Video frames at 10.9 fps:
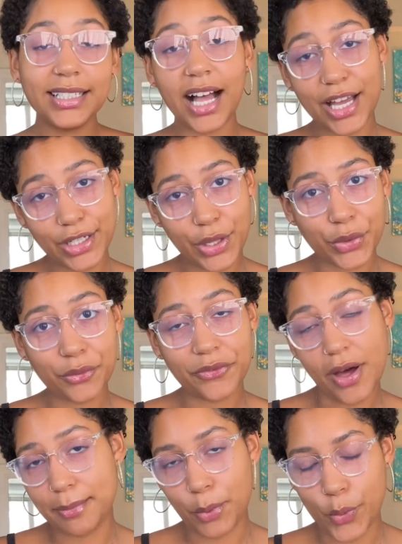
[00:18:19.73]
Another
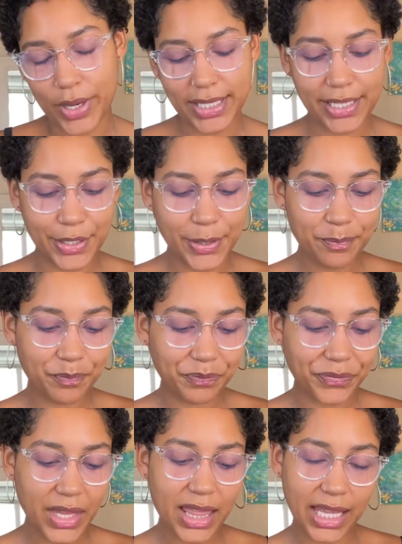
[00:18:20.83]
fun point here
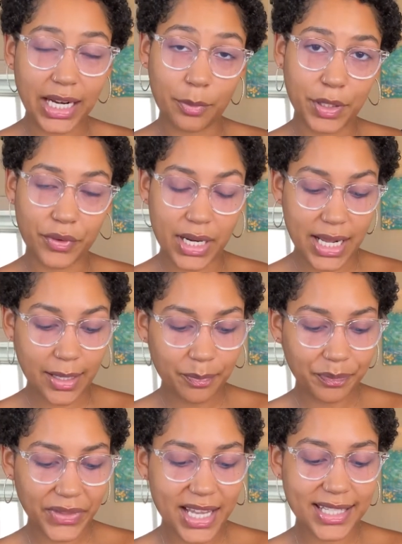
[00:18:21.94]
that I'll be
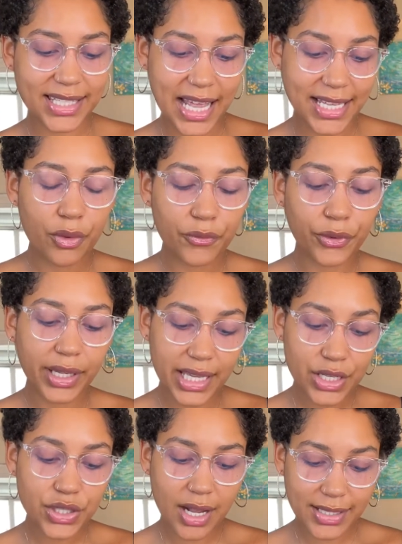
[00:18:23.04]
reading, it says, for
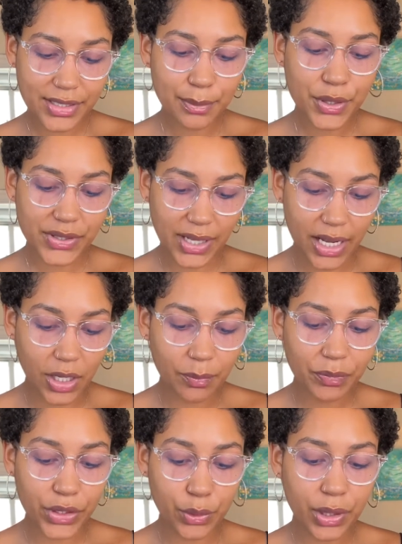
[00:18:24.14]
each customer sale,
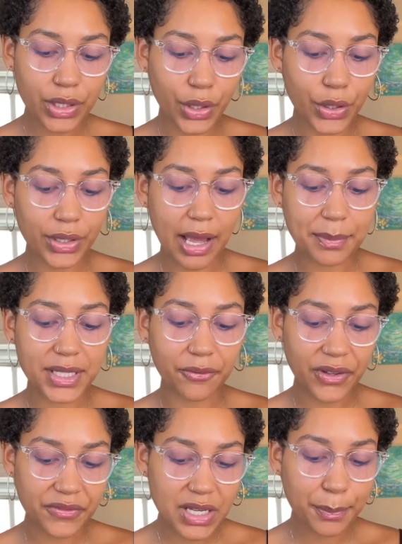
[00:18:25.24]
you can earn up to
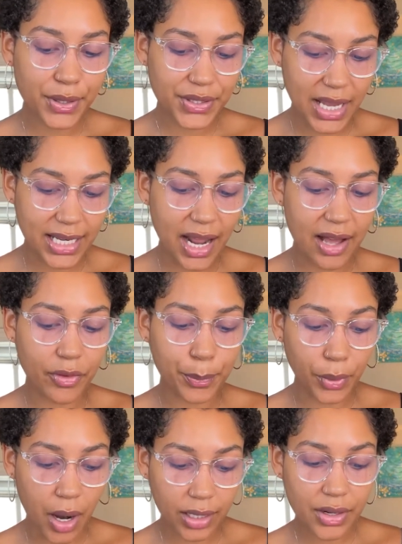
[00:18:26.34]
50% of a
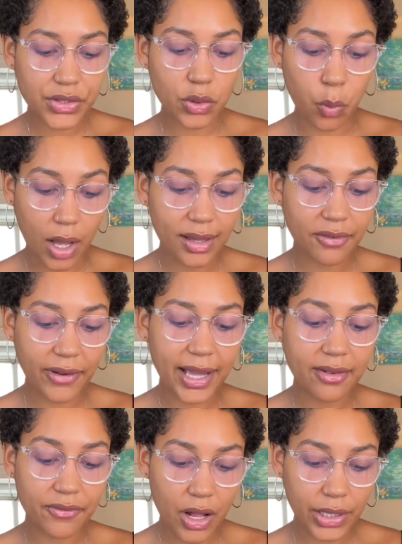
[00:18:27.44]
product's
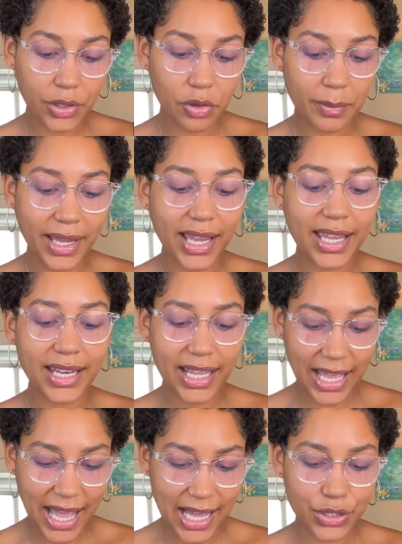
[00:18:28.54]
qualifying volume in a
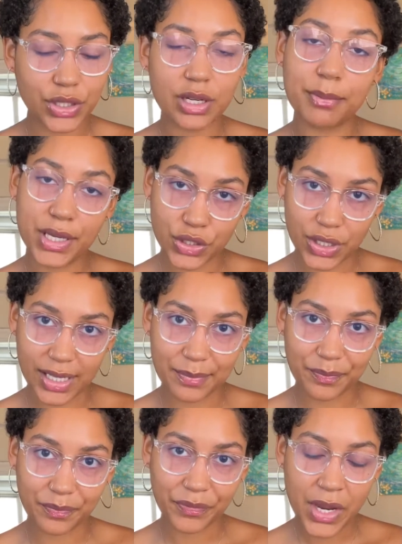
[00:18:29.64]
cash commission.
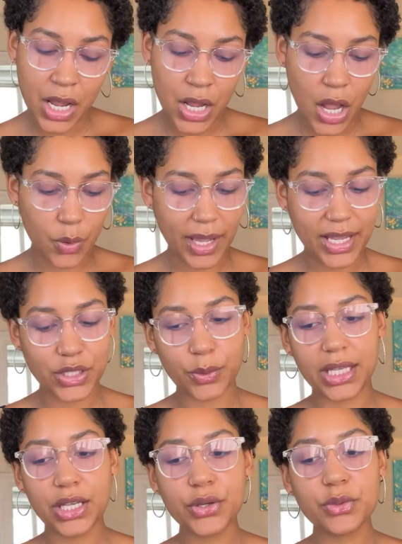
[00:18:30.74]
Okay, so
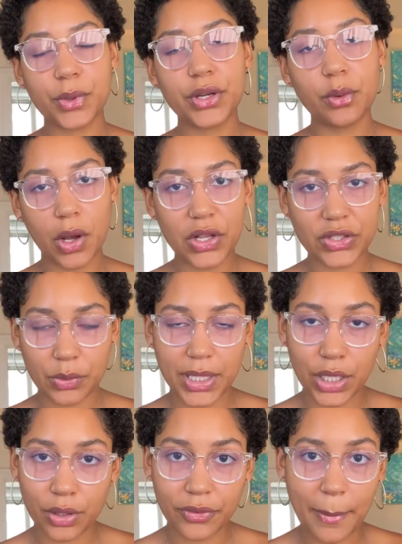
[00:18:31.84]
here's where you also
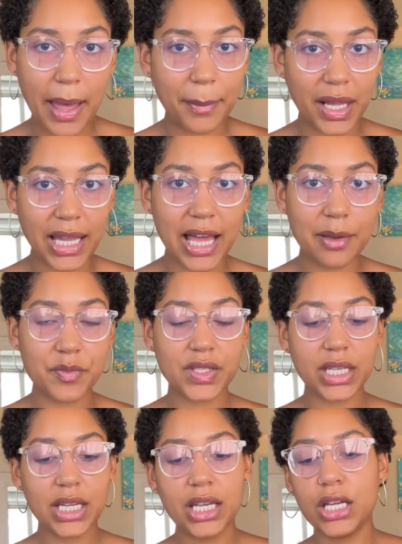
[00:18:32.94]
hear from MLMs,
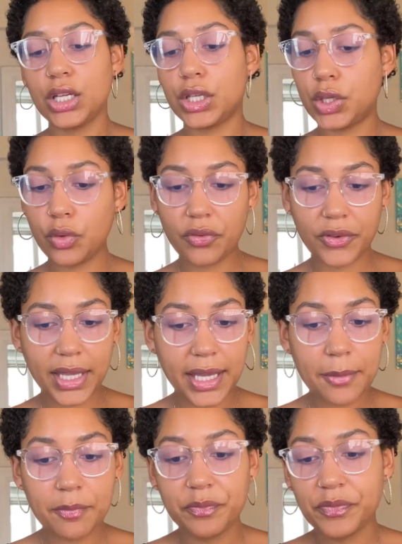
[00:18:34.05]
QV,